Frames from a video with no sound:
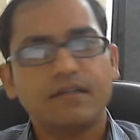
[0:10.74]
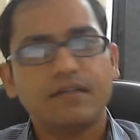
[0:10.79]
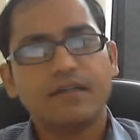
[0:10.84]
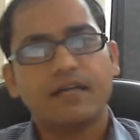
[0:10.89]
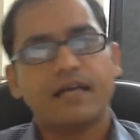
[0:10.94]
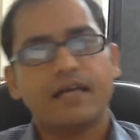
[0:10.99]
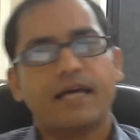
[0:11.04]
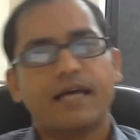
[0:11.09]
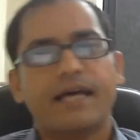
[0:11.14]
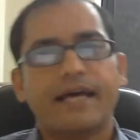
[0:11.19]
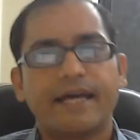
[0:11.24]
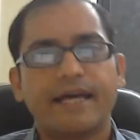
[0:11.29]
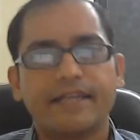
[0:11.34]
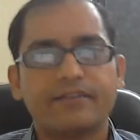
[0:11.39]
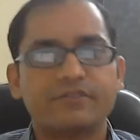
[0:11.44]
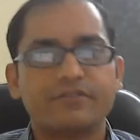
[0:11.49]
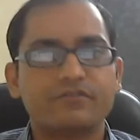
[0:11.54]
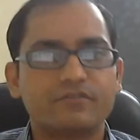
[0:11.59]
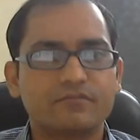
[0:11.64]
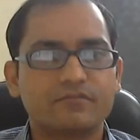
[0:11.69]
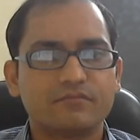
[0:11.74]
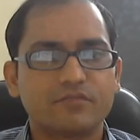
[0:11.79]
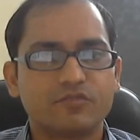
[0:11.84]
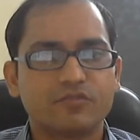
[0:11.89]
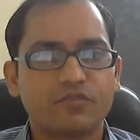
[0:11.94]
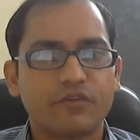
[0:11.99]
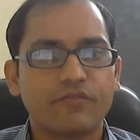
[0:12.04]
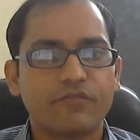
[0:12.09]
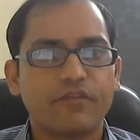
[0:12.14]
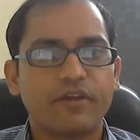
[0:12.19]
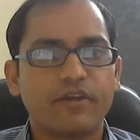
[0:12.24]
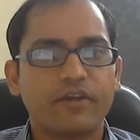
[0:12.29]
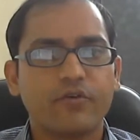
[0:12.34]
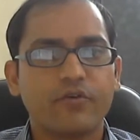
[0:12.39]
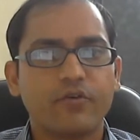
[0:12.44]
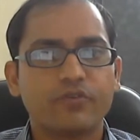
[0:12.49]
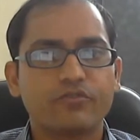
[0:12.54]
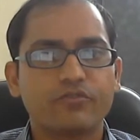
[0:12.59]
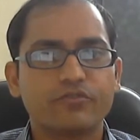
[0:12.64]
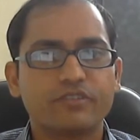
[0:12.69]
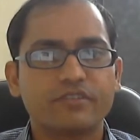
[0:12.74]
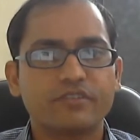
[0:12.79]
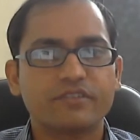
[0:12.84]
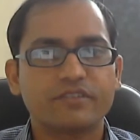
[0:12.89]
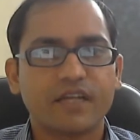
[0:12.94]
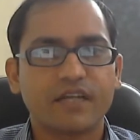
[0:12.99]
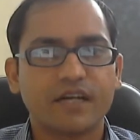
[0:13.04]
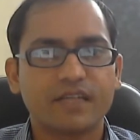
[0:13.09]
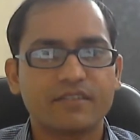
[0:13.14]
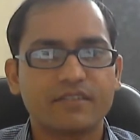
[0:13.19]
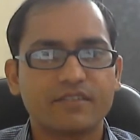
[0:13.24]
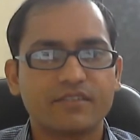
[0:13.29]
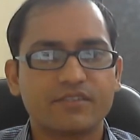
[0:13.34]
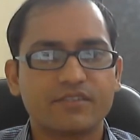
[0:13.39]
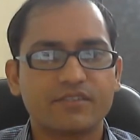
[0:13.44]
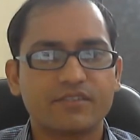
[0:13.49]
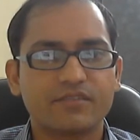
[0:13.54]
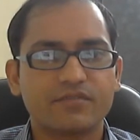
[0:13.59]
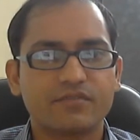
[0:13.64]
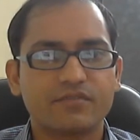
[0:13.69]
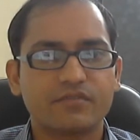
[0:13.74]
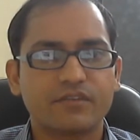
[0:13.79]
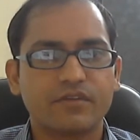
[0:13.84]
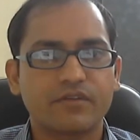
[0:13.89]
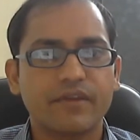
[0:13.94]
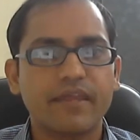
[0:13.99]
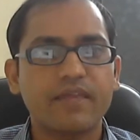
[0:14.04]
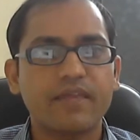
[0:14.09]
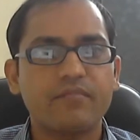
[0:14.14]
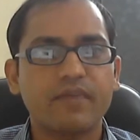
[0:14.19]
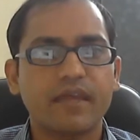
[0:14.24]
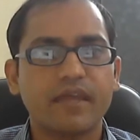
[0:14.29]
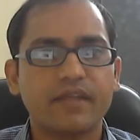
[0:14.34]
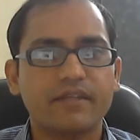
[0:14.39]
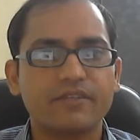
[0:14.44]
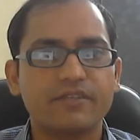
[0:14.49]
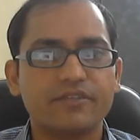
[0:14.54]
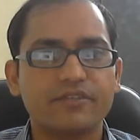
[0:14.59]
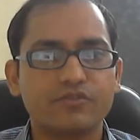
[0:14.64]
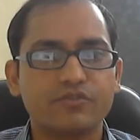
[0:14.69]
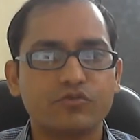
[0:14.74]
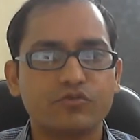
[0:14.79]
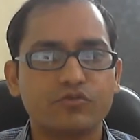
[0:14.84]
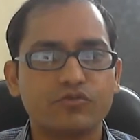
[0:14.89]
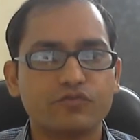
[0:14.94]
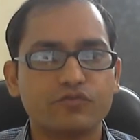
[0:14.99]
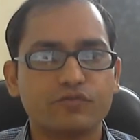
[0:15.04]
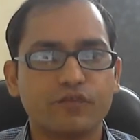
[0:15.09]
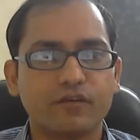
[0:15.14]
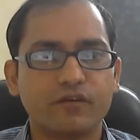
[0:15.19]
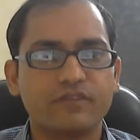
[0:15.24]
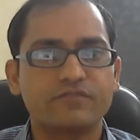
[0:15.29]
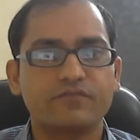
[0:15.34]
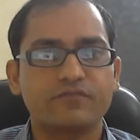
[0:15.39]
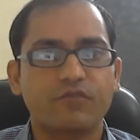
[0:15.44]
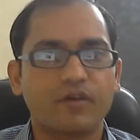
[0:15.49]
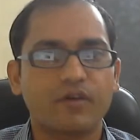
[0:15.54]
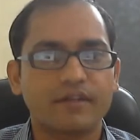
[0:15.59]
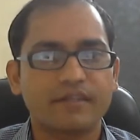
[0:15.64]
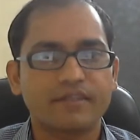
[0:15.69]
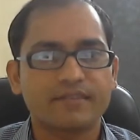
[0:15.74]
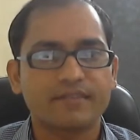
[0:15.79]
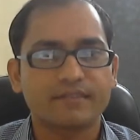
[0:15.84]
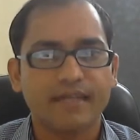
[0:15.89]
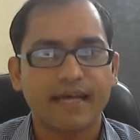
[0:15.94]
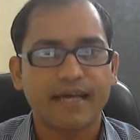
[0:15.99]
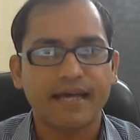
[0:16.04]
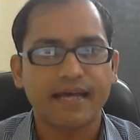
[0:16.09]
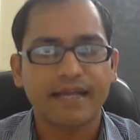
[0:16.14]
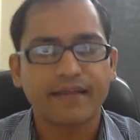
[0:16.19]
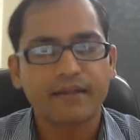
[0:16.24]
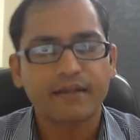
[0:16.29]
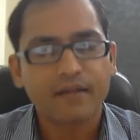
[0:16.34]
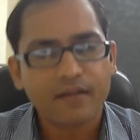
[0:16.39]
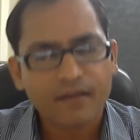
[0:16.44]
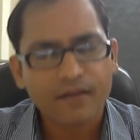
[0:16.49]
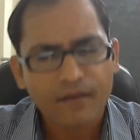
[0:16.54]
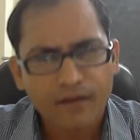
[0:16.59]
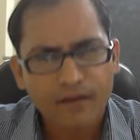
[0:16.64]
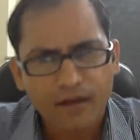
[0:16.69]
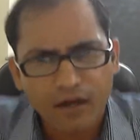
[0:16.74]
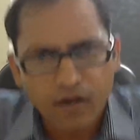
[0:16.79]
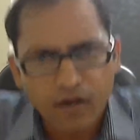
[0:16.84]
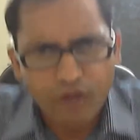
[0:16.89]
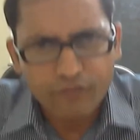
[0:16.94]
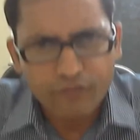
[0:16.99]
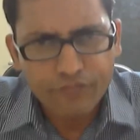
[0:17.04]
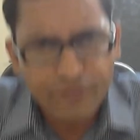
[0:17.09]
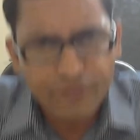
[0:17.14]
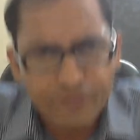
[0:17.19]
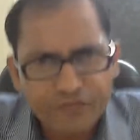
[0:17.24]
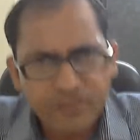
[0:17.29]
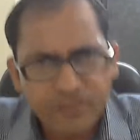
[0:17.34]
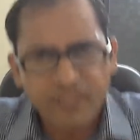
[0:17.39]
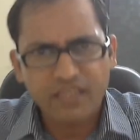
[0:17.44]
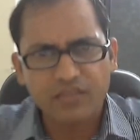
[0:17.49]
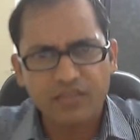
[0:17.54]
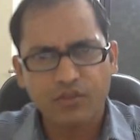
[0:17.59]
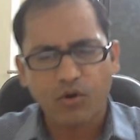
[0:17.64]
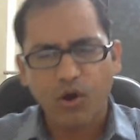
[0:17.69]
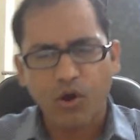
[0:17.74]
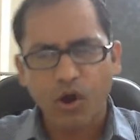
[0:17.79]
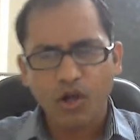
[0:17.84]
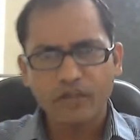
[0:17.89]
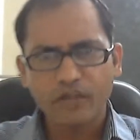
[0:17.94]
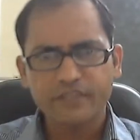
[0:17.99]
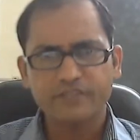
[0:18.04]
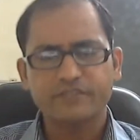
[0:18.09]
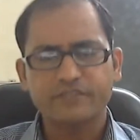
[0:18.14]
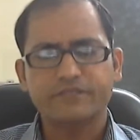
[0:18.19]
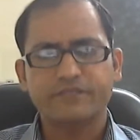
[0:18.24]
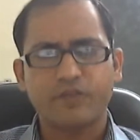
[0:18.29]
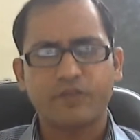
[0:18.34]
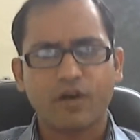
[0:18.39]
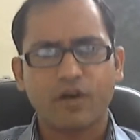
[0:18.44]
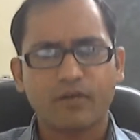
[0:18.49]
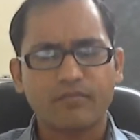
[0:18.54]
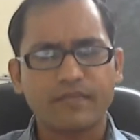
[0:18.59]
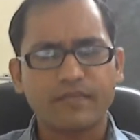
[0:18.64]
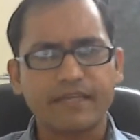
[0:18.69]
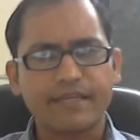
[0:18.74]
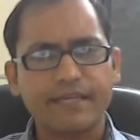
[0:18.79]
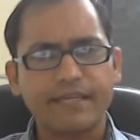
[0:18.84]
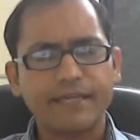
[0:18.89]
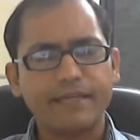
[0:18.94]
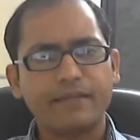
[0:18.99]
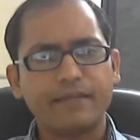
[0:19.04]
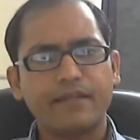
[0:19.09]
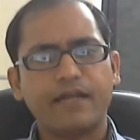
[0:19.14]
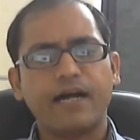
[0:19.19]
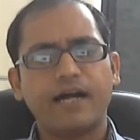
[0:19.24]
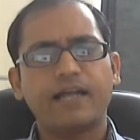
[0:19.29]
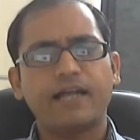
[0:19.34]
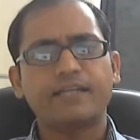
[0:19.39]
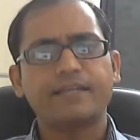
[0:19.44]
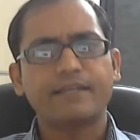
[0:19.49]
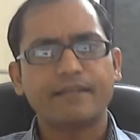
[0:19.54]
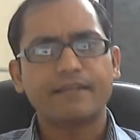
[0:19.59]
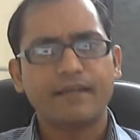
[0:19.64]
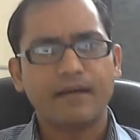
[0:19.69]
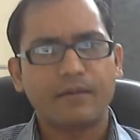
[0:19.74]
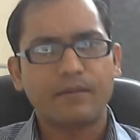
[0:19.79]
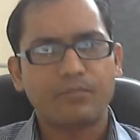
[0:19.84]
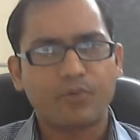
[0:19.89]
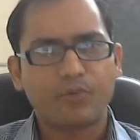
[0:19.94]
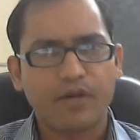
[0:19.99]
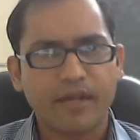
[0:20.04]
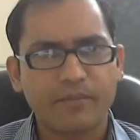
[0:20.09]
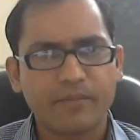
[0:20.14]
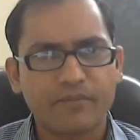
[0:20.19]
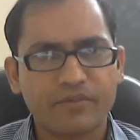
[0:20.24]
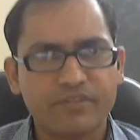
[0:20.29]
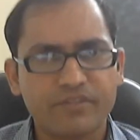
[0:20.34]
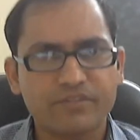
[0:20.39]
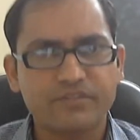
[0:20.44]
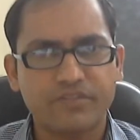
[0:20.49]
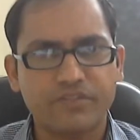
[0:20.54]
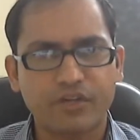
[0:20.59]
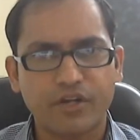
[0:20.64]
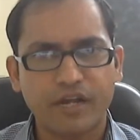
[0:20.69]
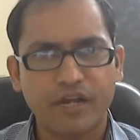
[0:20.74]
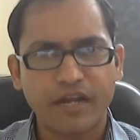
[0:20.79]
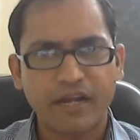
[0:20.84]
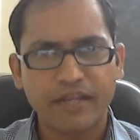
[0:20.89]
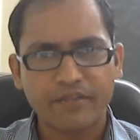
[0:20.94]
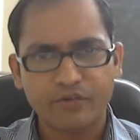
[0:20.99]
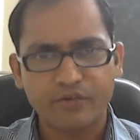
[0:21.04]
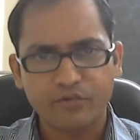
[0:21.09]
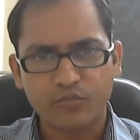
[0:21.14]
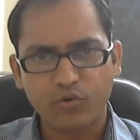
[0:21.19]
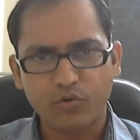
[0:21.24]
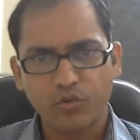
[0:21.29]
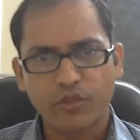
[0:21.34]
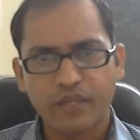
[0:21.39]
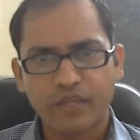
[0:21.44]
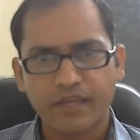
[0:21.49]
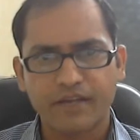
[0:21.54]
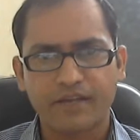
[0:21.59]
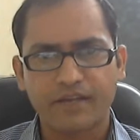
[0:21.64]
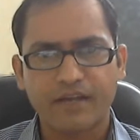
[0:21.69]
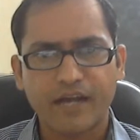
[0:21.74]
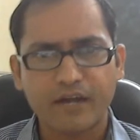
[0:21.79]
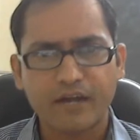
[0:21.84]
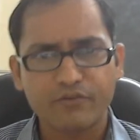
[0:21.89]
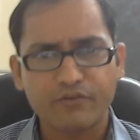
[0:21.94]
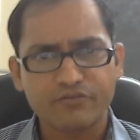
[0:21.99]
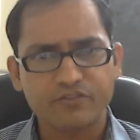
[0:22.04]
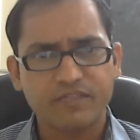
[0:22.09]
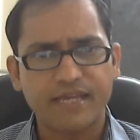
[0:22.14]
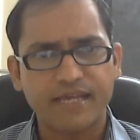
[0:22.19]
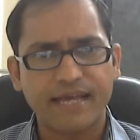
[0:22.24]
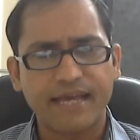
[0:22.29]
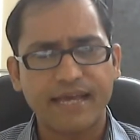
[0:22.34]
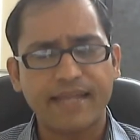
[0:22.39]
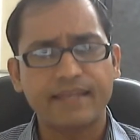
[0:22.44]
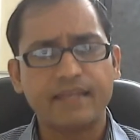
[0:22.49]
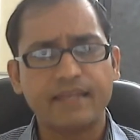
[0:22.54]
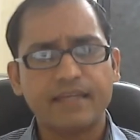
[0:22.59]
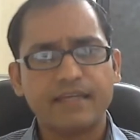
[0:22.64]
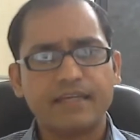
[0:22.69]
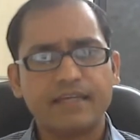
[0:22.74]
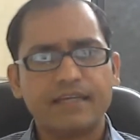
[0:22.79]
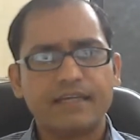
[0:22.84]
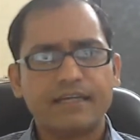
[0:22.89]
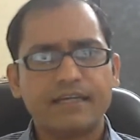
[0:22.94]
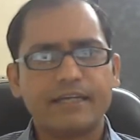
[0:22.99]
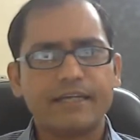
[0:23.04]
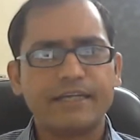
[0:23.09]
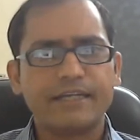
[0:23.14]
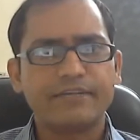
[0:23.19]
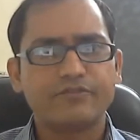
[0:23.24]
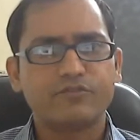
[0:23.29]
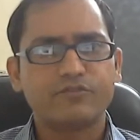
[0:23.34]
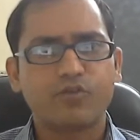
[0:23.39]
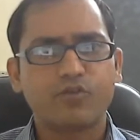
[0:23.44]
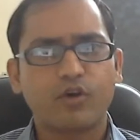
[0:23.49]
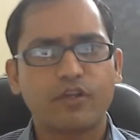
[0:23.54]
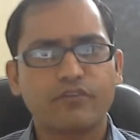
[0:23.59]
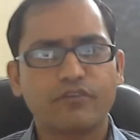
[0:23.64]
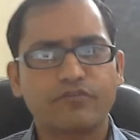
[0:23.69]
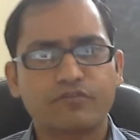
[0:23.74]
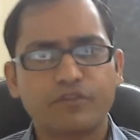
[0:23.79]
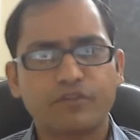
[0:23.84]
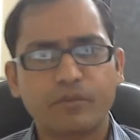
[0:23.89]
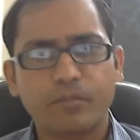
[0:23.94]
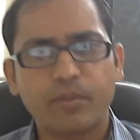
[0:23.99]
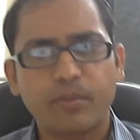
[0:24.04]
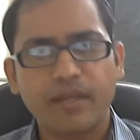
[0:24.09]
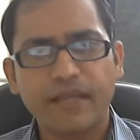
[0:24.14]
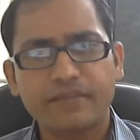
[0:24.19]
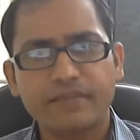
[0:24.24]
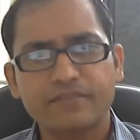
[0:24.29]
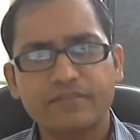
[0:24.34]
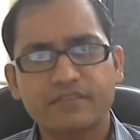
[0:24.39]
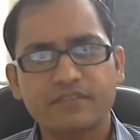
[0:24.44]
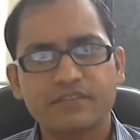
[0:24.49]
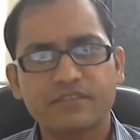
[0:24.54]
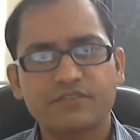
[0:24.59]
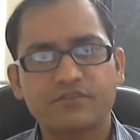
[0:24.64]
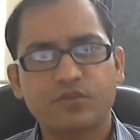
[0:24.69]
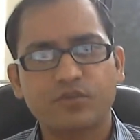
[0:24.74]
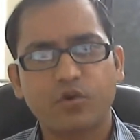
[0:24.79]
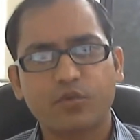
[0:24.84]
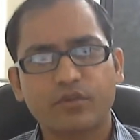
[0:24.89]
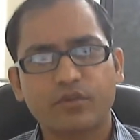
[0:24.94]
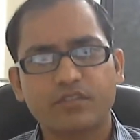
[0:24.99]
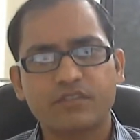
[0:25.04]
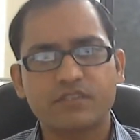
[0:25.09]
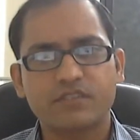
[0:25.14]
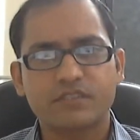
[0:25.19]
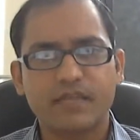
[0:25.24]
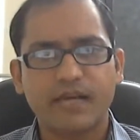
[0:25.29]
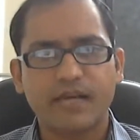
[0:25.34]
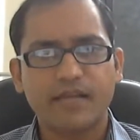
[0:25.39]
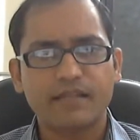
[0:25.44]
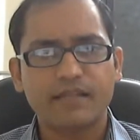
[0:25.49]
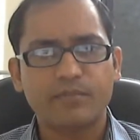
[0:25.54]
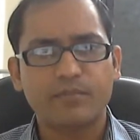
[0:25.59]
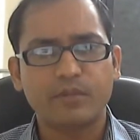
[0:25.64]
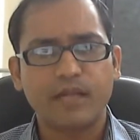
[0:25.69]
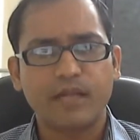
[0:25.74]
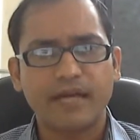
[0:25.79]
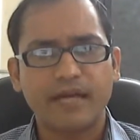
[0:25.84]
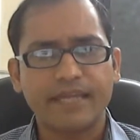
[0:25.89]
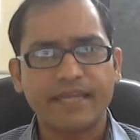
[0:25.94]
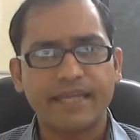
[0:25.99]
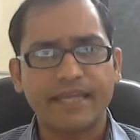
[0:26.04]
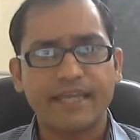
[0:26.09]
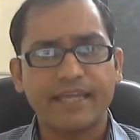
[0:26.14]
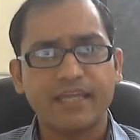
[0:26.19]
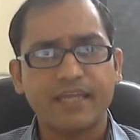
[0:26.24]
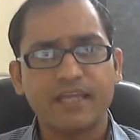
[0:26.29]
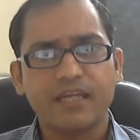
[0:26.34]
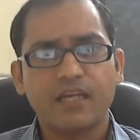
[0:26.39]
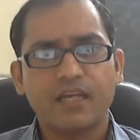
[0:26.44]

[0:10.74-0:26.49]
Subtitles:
and today we are going to discuss three main issues. First one is that on 15th August from the Lal Qila, Prime Minister Narendra Modi announced that he's going to replace this Soviet style planning